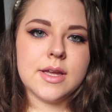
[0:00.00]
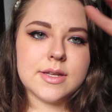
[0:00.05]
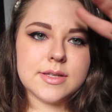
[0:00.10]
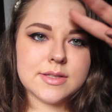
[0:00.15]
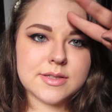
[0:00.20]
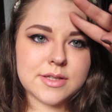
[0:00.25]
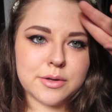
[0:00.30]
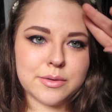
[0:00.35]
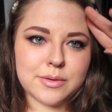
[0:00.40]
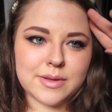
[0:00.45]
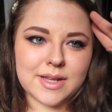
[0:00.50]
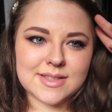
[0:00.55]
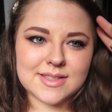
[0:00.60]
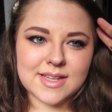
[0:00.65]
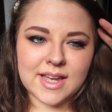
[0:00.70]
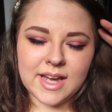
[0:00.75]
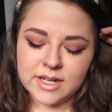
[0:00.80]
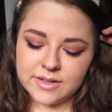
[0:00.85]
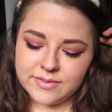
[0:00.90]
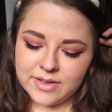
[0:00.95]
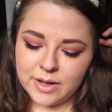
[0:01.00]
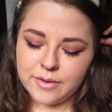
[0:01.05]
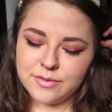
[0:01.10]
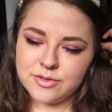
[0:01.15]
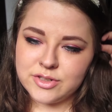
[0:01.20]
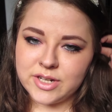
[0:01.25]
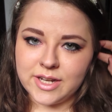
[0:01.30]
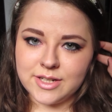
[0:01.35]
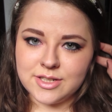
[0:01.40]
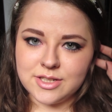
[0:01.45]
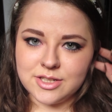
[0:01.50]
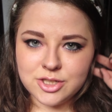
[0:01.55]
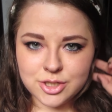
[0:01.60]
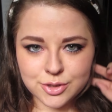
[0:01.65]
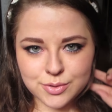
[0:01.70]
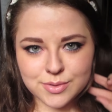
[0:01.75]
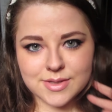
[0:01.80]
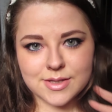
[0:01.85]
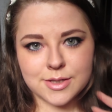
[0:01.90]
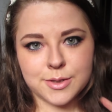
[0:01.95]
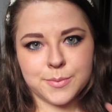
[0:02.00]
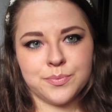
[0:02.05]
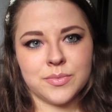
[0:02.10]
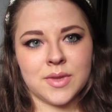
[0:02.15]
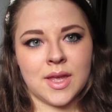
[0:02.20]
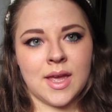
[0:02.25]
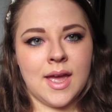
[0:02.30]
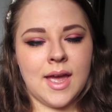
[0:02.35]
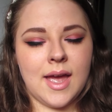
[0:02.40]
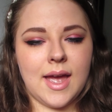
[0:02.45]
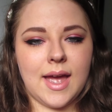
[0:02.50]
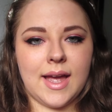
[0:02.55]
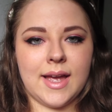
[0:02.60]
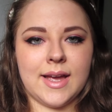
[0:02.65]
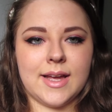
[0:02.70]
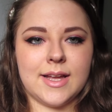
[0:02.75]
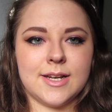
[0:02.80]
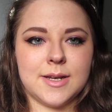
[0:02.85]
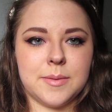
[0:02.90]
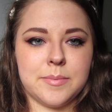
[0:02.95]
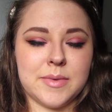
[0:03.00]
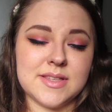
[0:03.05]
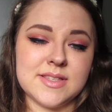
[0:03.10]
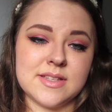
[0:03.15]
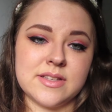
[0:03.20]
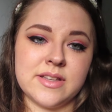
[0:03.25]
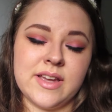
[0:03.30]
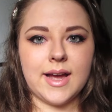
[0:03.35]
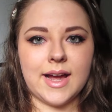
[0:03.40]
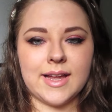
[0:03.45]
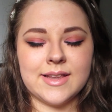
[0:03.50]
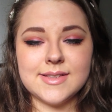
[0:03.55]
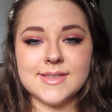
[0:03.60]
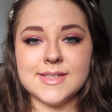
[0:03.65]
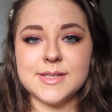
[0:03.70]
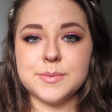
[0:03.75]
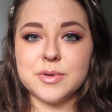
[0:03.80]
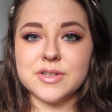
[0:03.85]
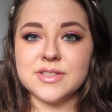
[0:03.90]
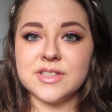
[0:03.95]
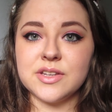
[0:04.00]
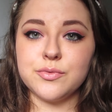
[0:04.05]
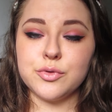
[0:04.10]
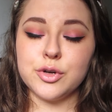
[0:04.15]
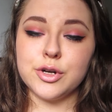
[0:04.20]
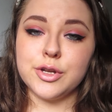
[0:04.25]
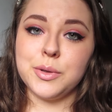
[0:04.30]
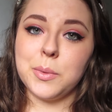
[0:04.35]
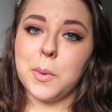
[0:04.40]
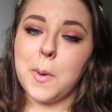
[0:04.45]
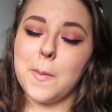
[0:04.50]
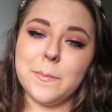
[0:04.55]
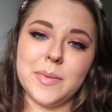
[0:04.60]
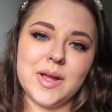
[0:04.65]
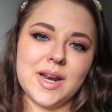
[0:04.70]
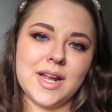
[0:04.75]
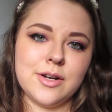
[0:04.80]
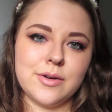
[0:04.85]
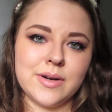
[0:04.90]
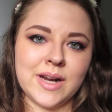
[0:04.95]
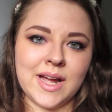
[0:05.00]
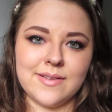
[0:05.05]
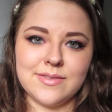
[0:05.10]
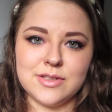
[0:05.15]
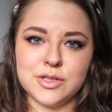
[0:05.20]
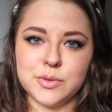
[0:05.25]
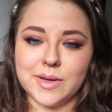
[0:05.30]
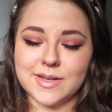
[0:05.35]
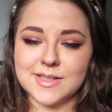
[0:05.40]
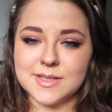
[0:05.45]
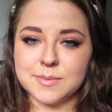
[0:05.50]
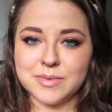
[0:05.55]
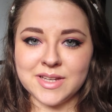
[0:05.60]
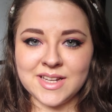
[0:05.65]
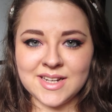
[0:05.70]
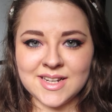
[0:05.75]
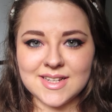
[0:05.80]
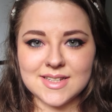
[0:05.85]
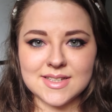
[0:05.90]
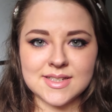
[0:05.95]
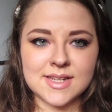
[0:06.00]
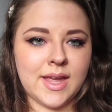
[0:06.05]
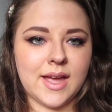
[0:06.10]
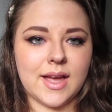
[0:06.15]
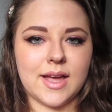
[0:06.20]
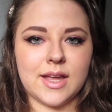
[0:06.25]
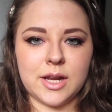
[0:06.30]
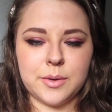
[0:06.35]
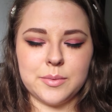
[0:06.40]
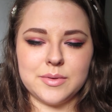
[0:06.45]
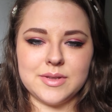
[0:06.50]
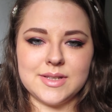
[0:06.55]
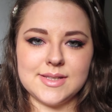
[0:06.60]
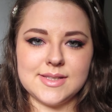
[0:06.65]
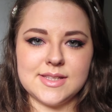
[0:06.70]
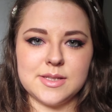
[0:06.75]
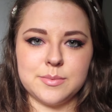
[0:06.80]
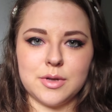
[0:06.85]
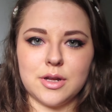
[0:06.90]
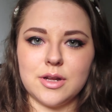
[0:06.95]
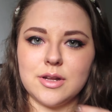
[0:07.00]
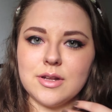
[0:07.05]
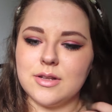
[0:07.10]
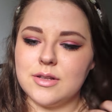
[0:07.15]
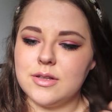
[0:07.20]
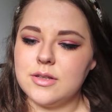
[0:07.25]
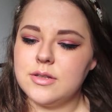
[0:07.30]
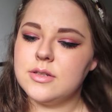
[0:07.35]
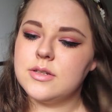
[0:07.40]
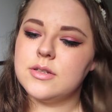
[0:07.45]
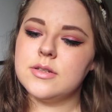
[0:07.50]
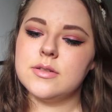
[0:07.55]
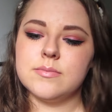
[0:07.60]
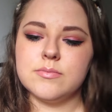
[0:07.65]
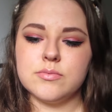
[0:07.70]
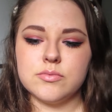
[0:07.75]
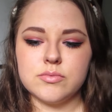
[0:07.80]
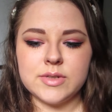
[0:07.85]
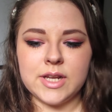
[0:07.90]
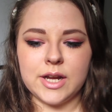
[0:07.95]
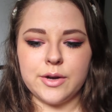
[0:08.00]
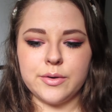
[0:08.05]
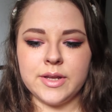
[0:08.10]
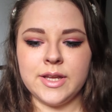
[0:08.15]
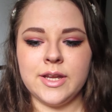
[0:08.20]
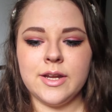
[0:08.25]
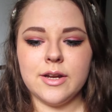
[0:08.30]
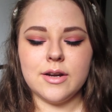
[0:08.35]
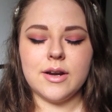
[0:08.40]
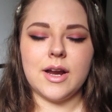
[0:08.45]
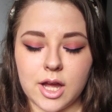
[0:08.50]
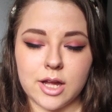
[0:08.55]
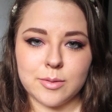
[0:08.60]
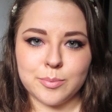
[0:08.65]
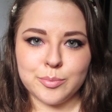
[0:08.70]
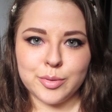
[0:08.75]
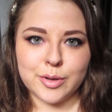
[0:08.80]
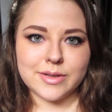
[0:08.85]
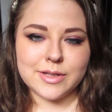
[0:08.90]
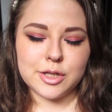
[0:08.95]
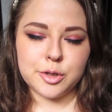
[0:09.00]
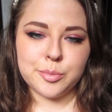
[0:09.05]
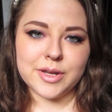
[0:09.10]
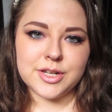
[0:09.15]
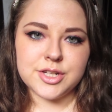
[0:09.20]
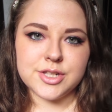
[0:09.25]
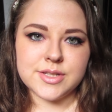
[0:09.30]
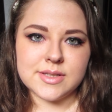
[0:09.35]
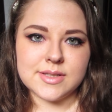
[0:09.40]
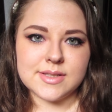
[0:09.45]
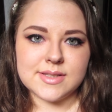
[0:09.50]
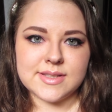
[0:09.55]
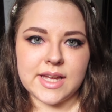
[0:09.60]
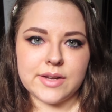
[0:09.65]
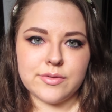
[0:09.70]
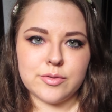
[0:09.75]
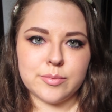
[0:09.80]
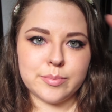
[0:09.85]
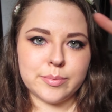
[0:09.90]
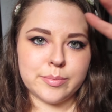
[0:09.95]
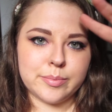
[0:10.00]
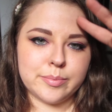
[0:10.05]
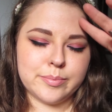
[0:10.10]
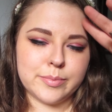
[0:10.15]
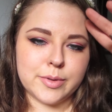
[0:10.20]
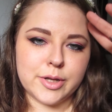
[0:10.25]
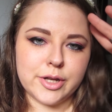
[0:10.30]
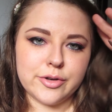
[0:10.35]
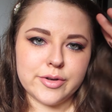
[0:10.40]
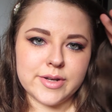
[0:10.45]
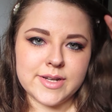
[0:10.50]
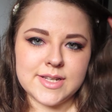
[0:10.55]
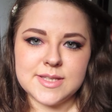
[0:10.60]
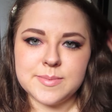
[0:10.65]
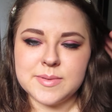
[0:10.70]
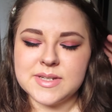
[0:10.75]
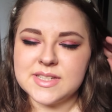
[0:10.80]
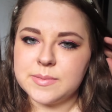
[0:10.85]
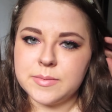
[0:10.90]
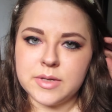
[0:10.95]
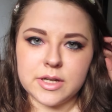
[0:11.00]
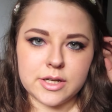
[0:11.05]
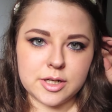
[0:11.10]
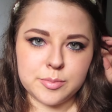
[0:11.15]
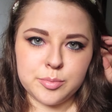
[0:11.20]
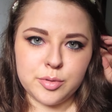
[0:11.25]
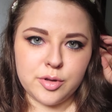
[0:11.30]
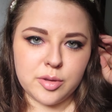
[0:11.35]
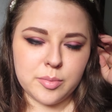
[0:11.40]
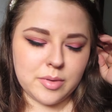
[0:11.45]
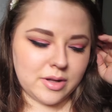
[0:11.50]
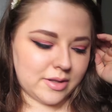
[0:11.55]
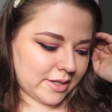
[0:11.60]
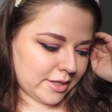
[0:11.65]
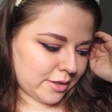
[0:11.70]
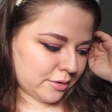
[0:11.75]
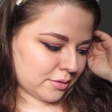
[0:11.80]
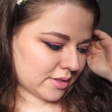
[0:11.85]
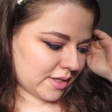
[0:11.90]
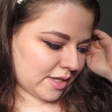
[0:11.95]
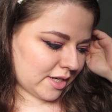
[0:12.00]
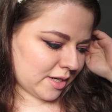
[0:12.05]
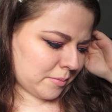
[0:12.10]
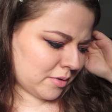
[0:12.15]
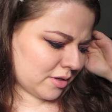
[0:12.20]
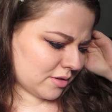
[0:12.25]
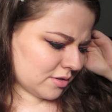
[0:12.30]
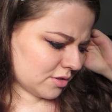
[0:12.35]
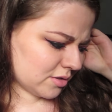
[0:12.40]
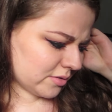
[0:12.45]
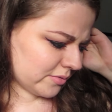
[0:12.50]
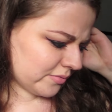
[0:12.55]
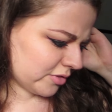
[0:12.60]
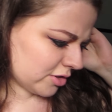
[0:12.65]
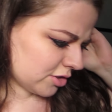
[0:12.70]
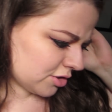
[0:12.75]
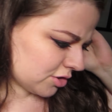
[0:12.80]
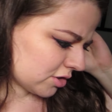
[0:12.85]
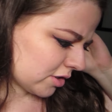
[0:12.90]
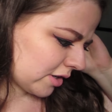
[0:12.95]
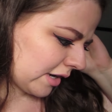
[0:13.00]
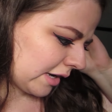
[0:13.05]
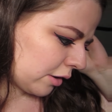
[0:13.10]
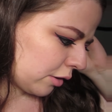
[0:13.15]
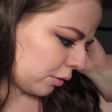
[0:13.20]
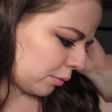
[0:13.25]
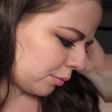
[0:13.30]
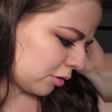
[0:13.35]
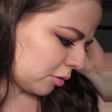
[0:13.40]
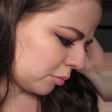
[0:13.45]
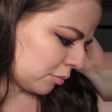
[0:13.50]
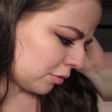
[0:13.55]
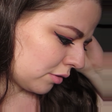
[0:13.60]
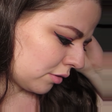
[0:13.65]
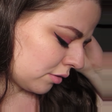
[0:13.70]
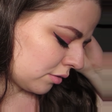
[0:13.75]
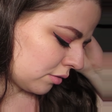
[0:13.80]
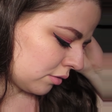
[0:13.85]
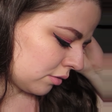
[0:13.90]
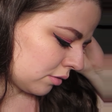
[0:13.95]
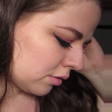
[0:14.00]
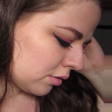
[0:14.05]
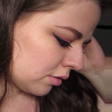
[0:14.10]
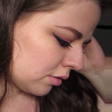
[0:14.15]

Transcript: So that's kind of how I've tried to choose them. And basically, I list these books up for you, but I don't have to explain it. Yeah, and I will list them all down here. I'll put little pictures on the side from Goodreads because I'm not going to pull them all out, and I'm not even sure I own them all.